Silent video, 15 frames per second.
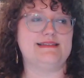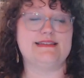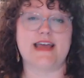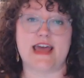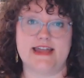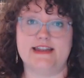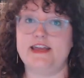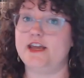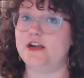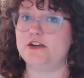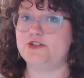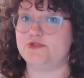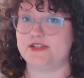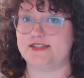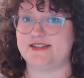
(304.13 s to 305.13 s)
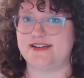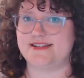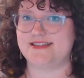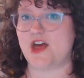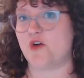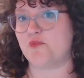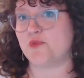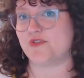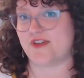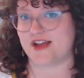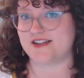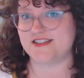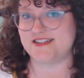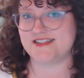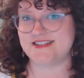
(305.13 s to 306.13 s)
10 characteristics of
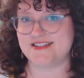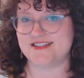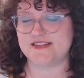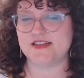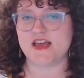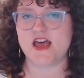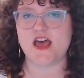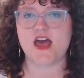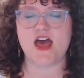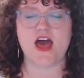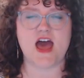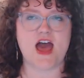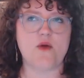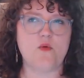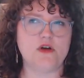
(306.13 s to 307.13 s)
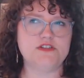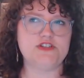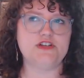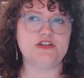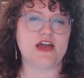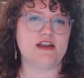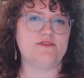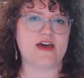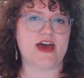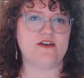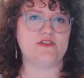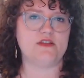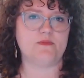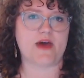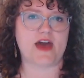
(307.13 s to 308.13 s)
perfectionists, I want you to kind of have
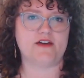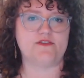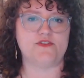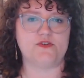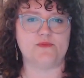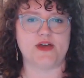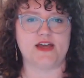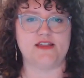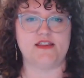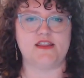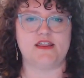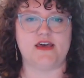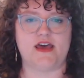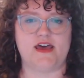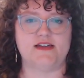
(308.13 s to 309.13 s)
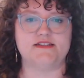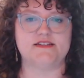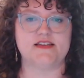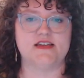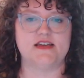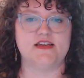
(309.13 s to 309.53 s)
in the back of your mind that